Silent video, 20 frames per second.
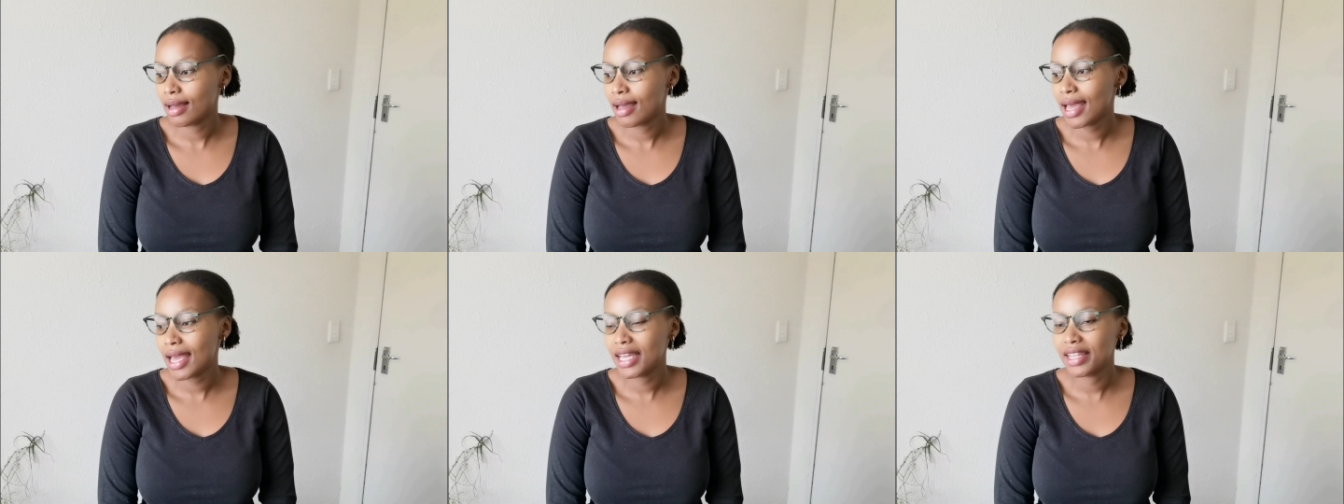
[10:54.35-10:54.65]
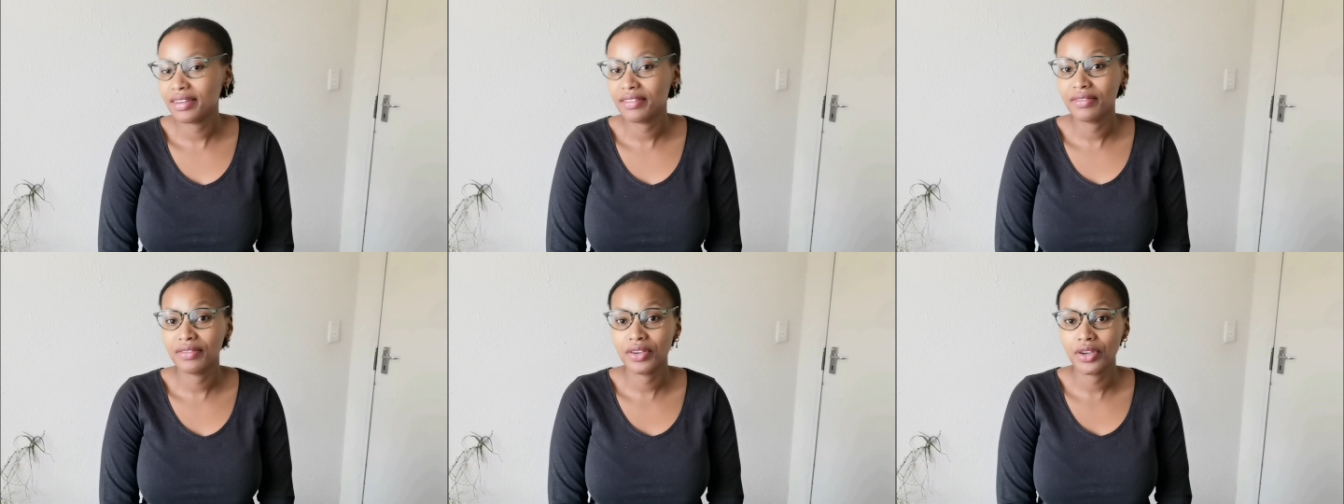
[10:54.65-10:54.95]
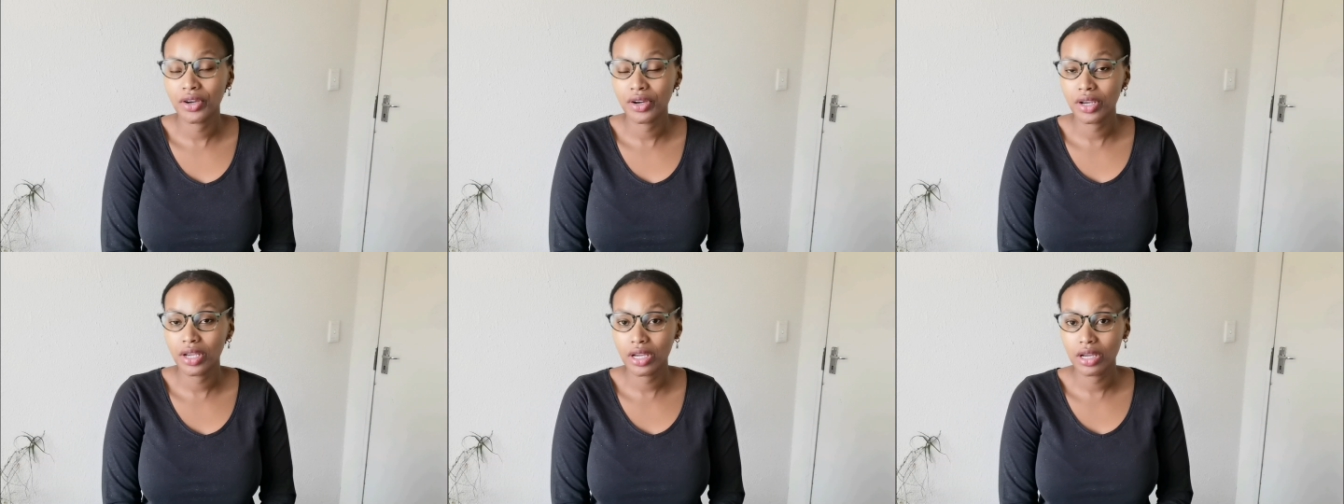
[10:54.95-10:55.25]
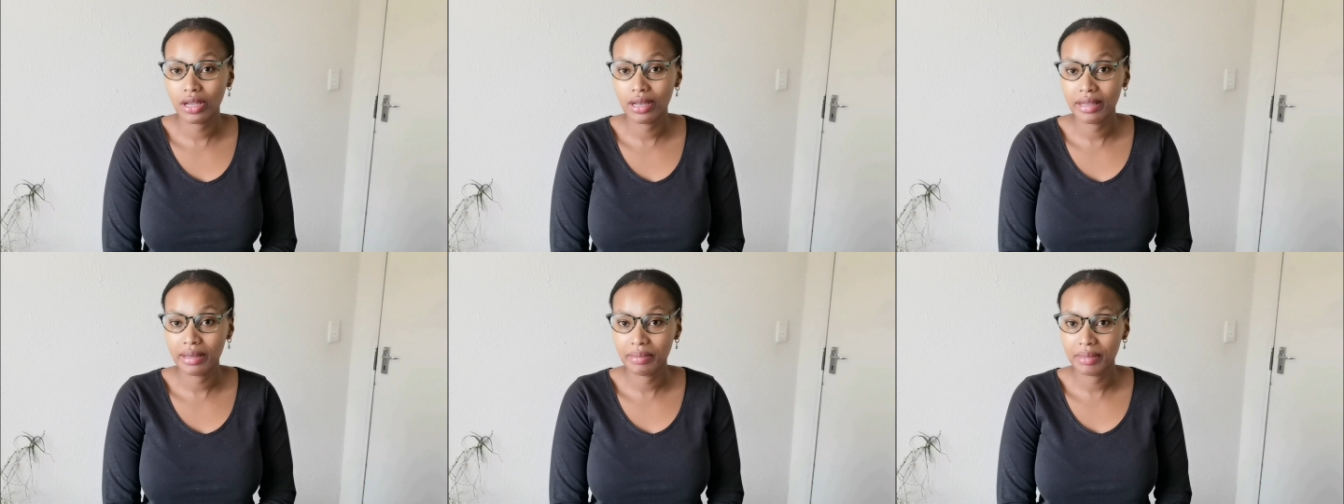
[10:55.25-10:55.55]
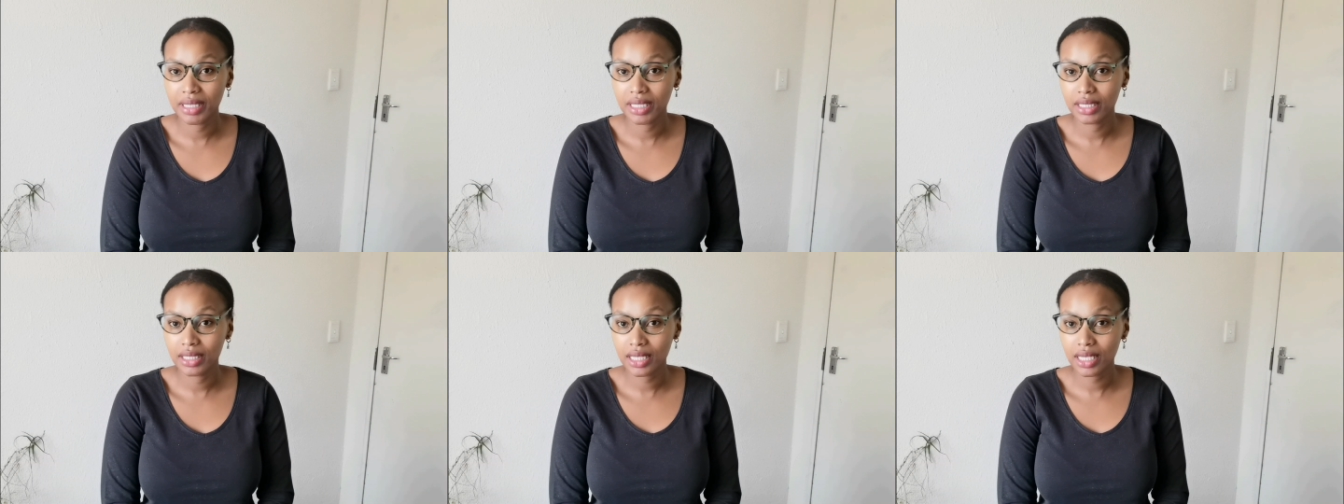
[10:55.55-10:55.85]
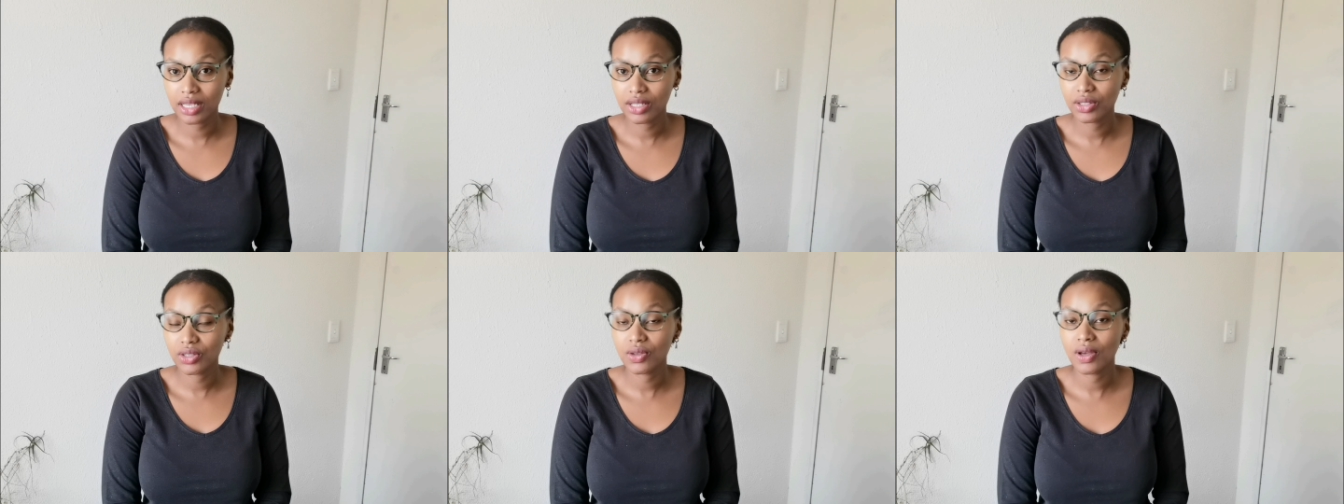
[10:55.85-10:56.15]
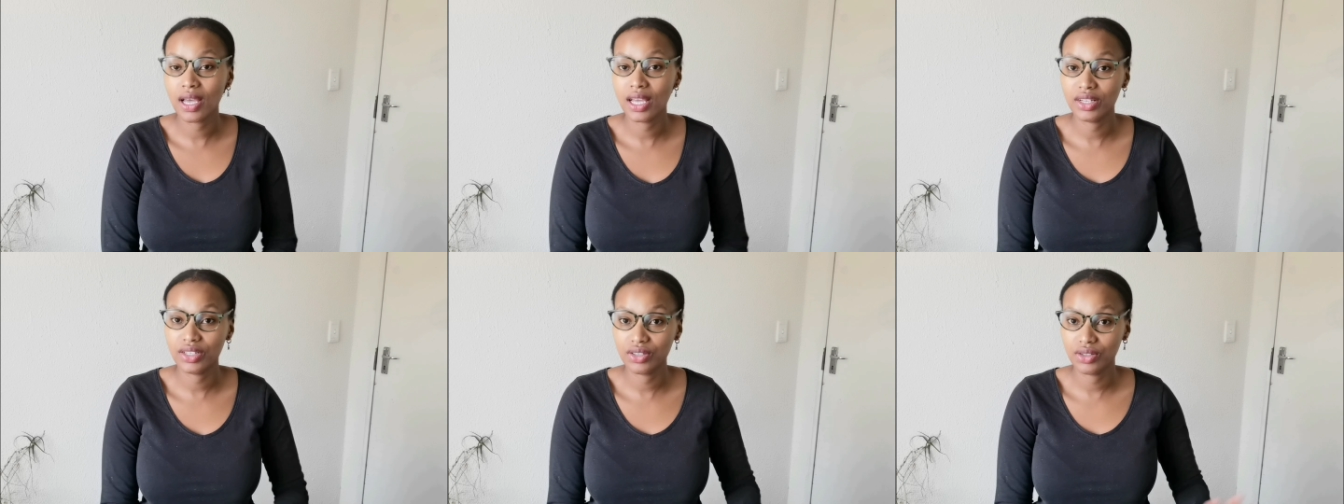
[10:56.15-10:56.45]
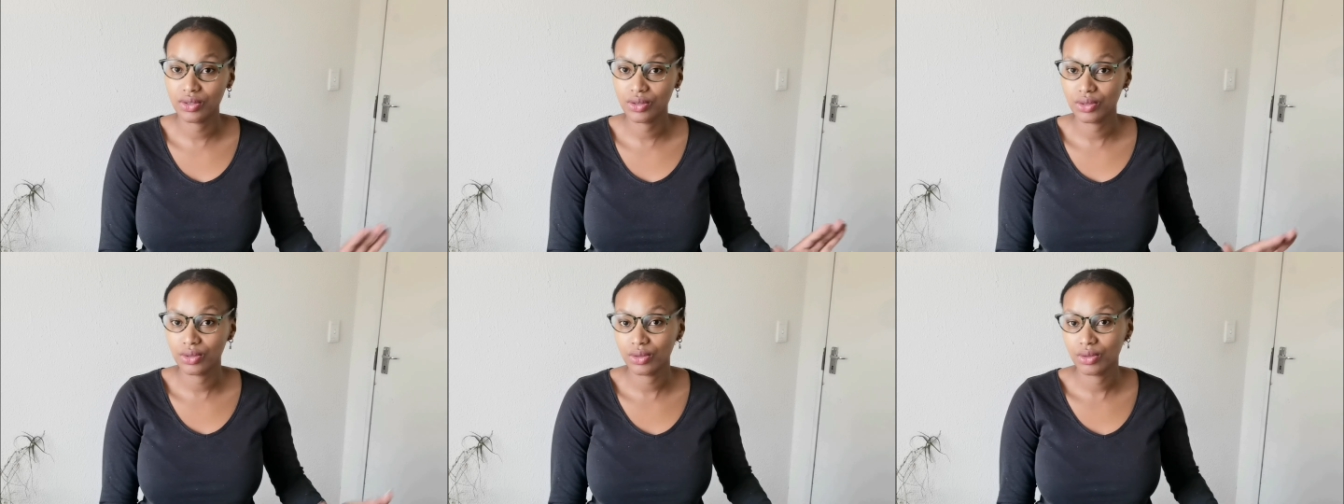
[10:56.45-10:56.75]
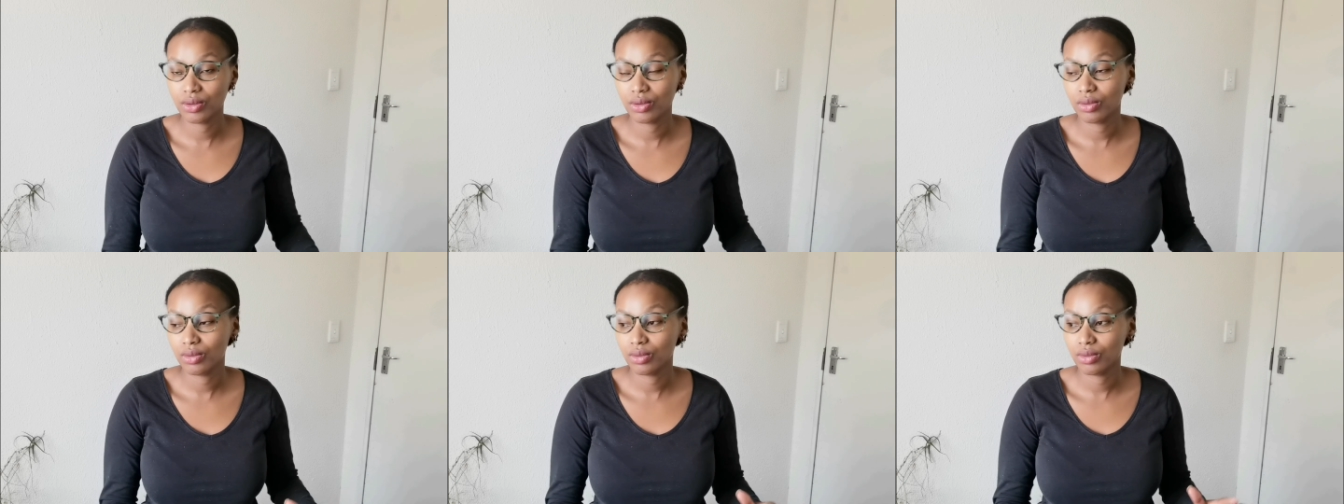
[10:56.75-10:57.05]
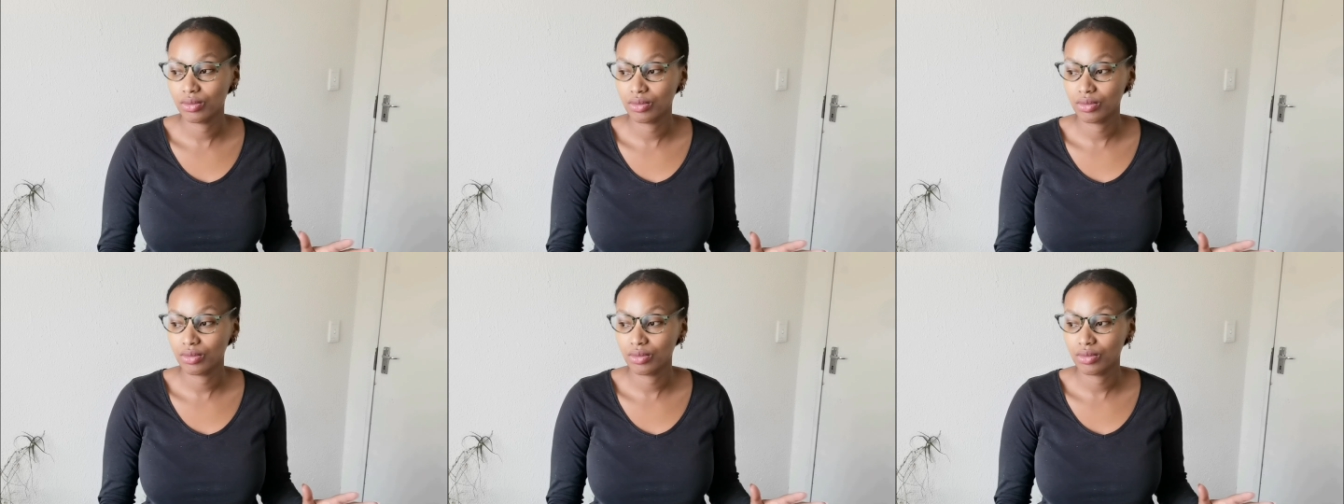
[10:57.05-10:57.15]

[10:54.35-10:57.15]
I had a very early meeting, so I had to